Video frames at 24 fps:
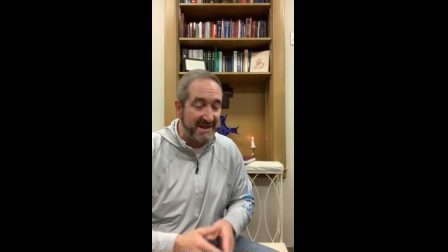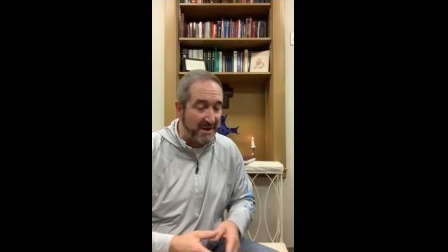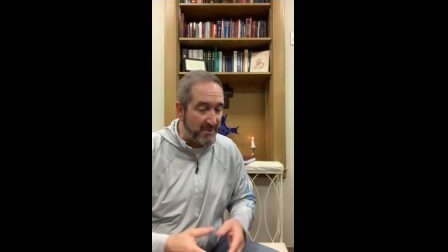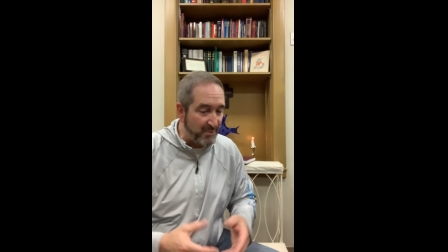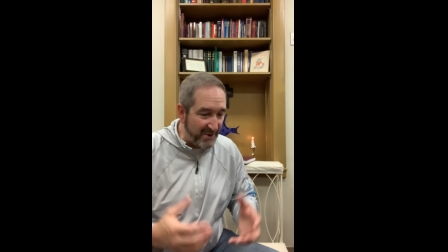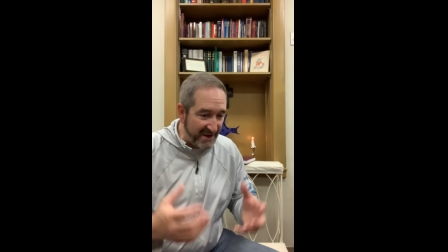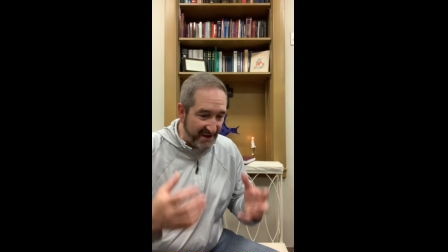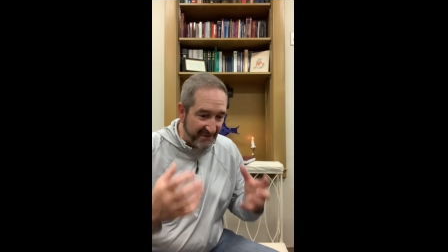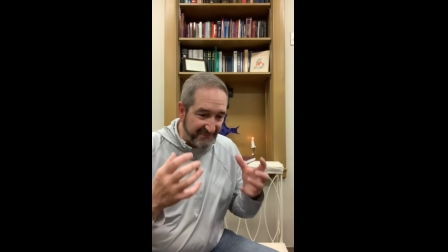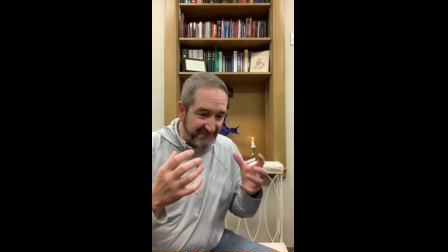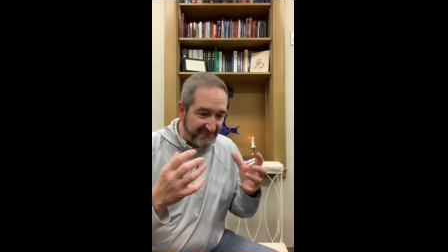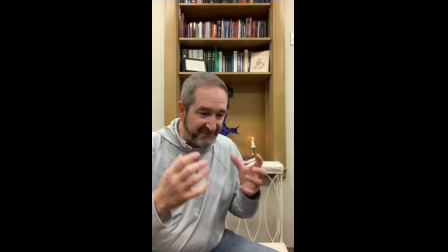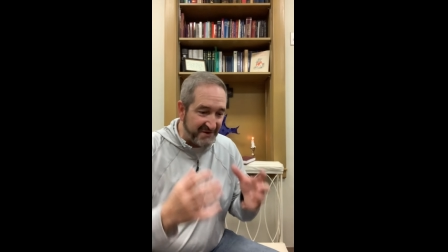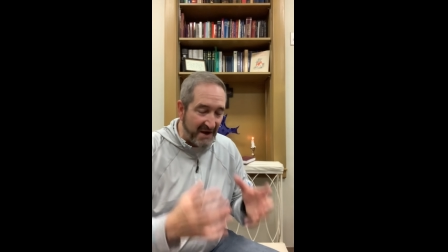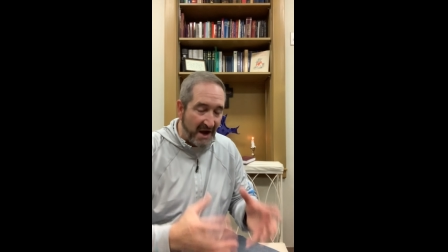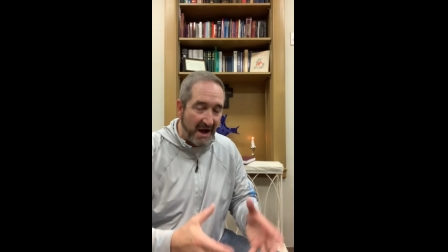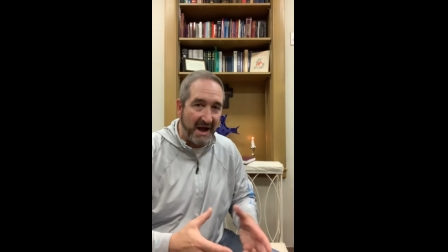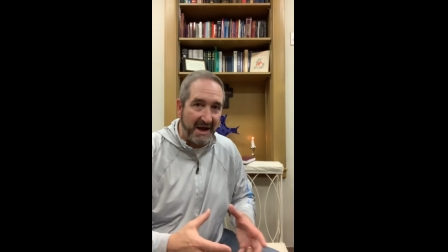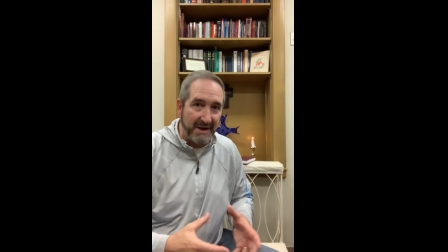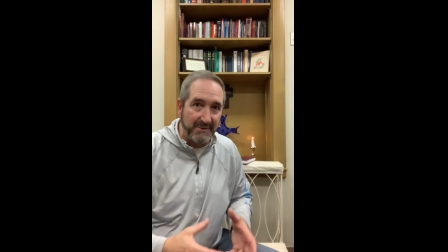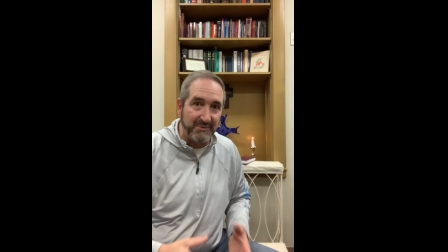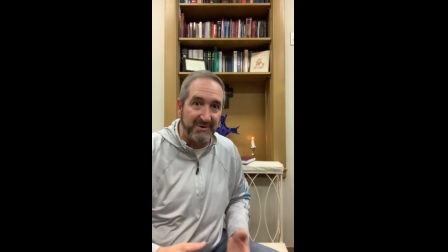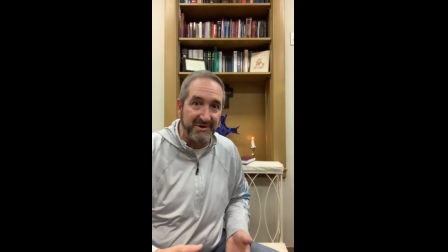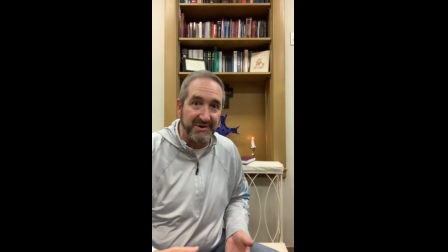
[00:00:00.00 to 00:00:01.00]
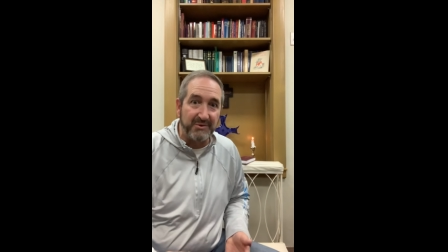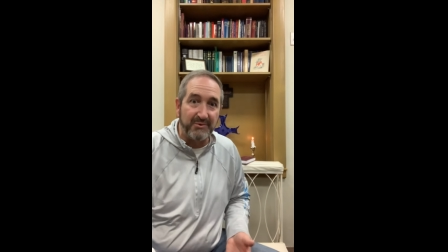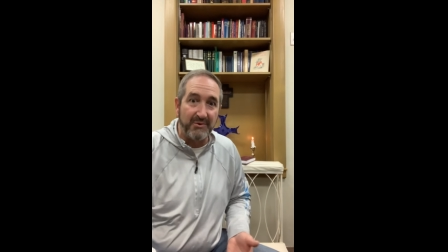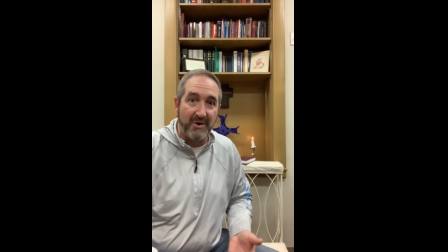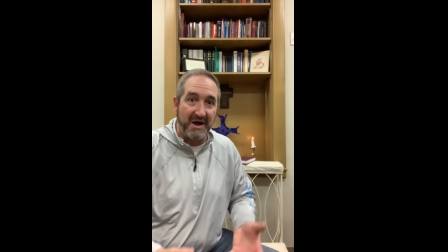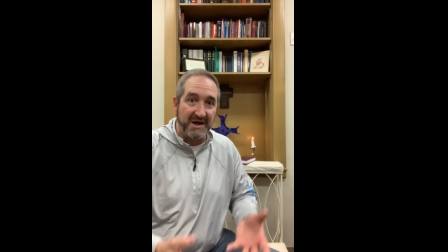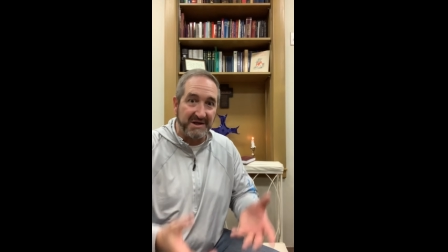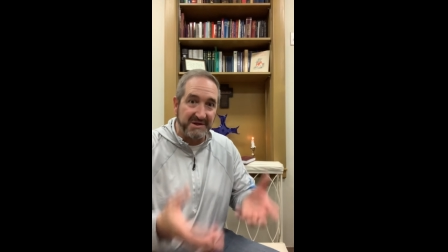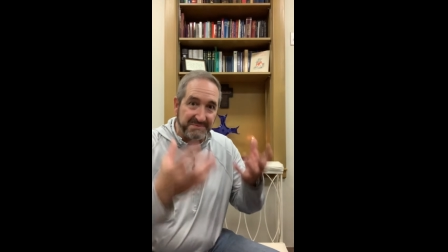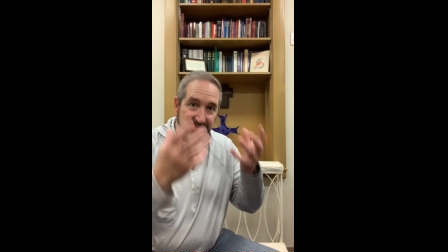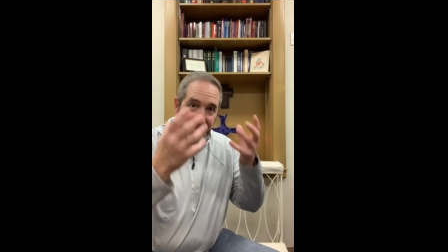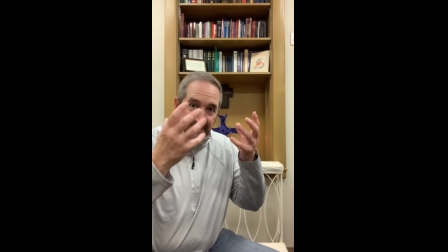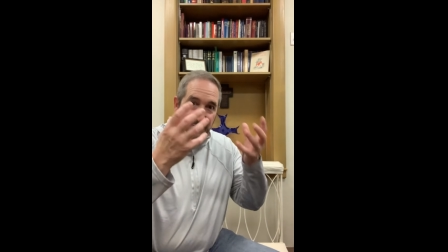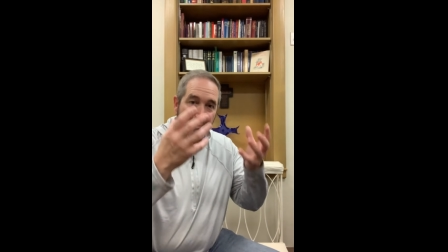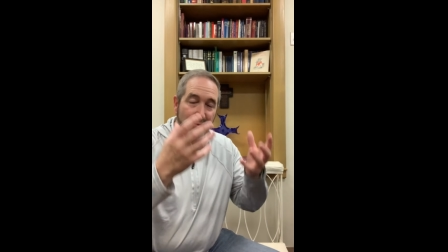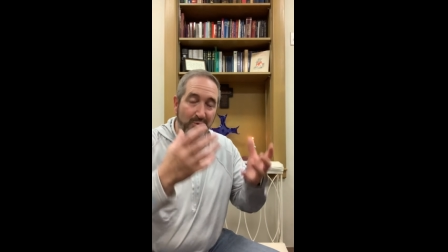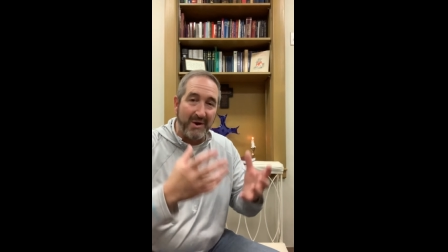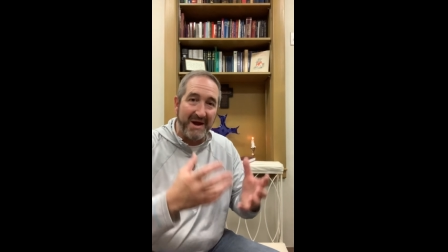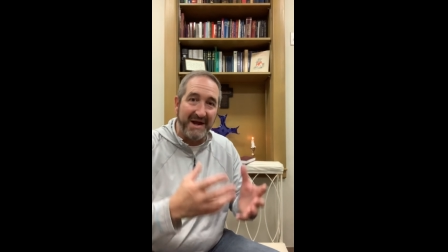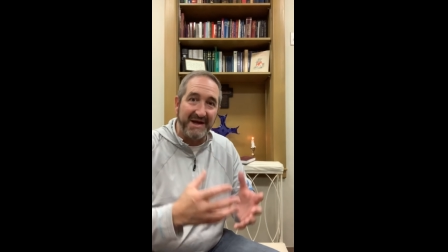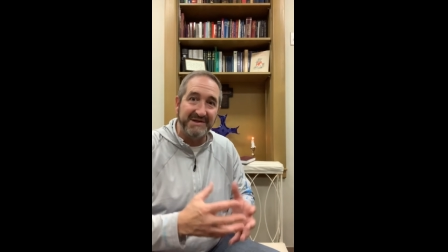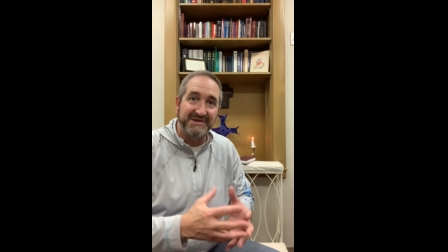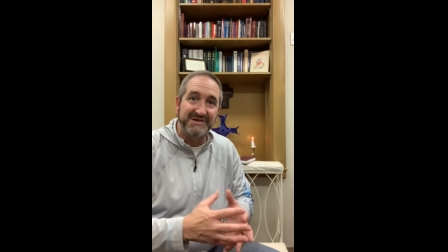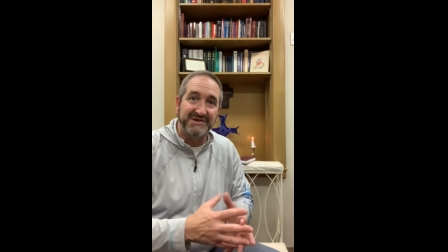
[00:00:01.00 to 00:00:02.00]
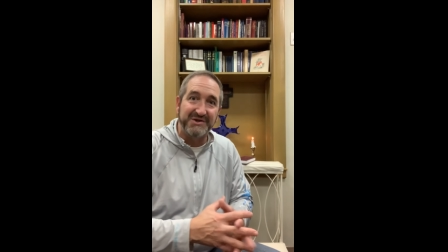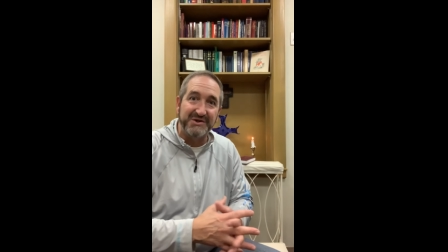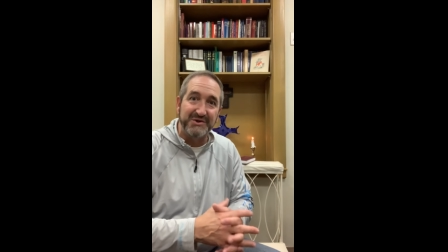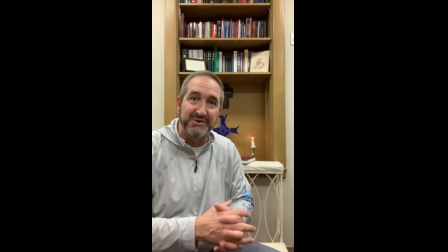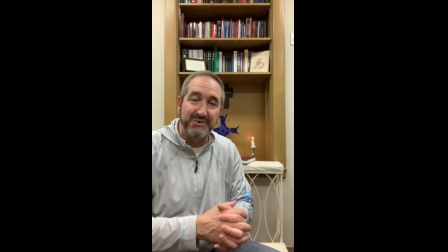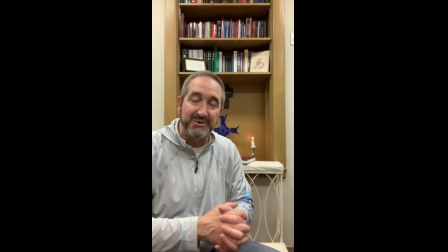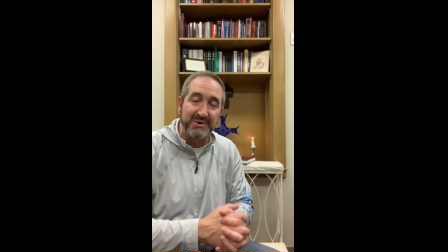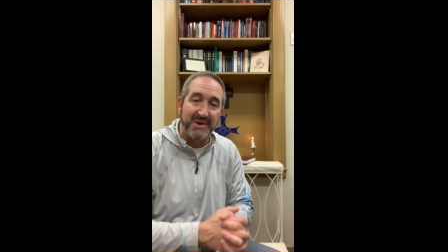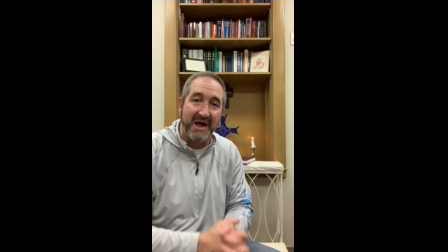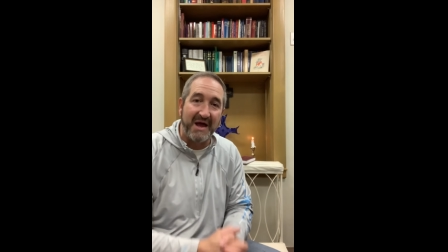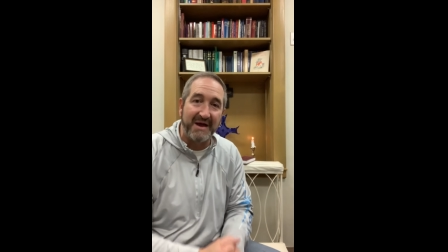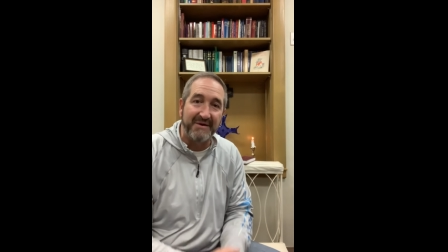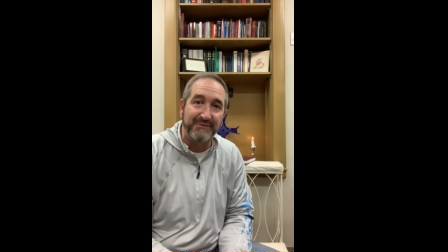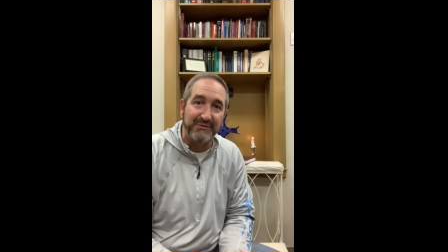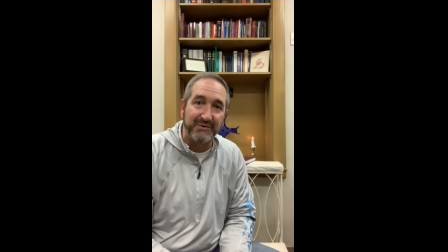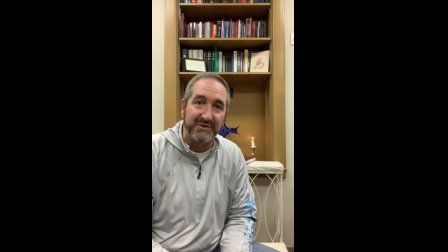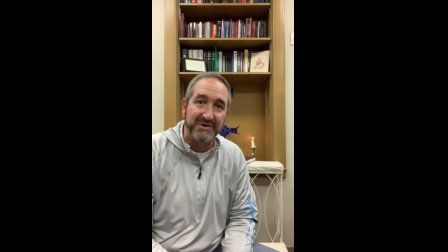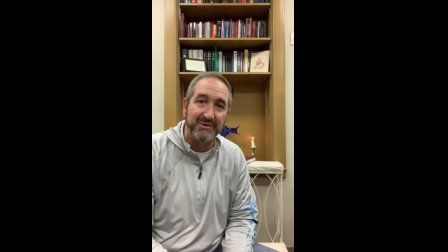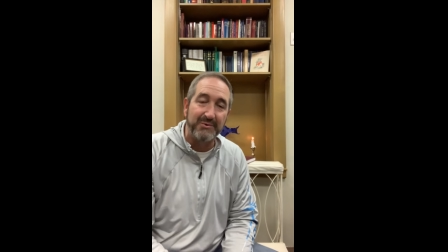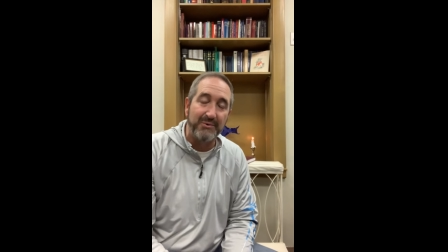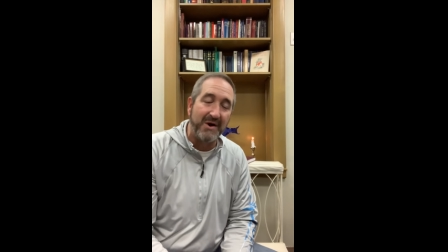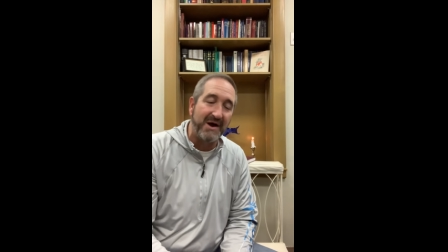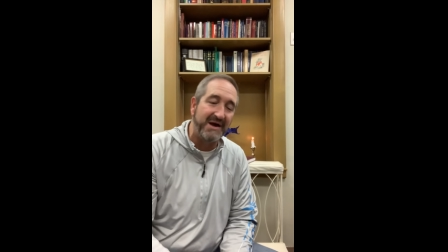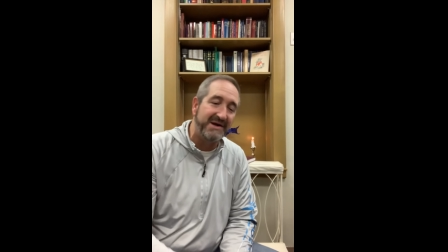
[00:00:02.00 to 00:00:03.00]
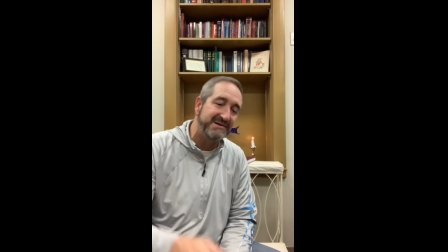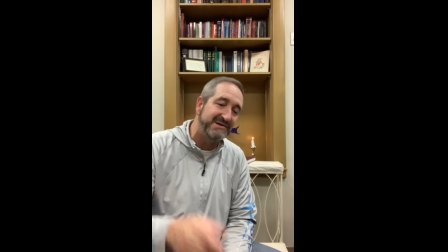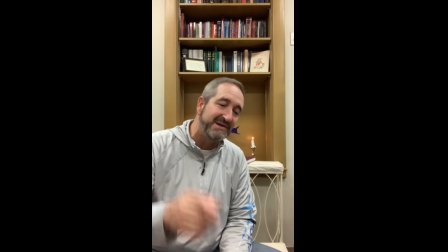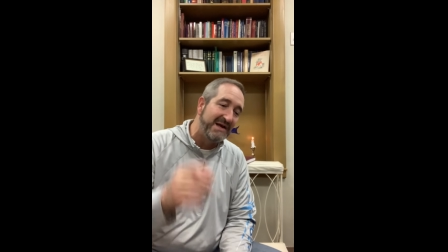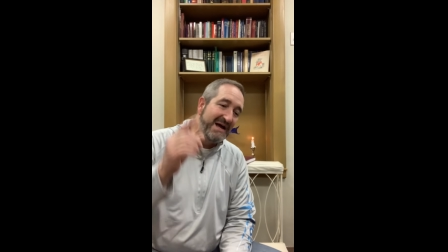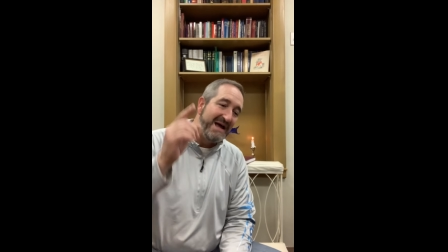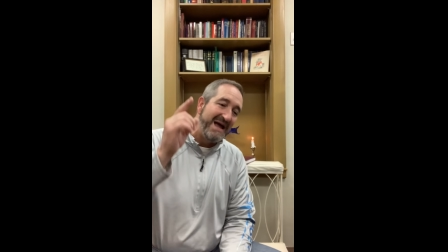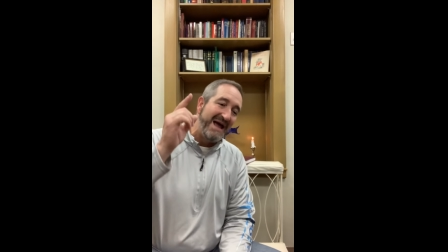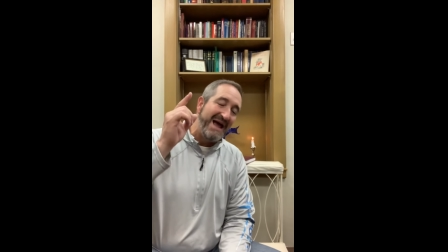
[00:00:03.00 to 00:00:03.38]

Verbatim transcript: that we have died with Christ, been raised to new life with Christ,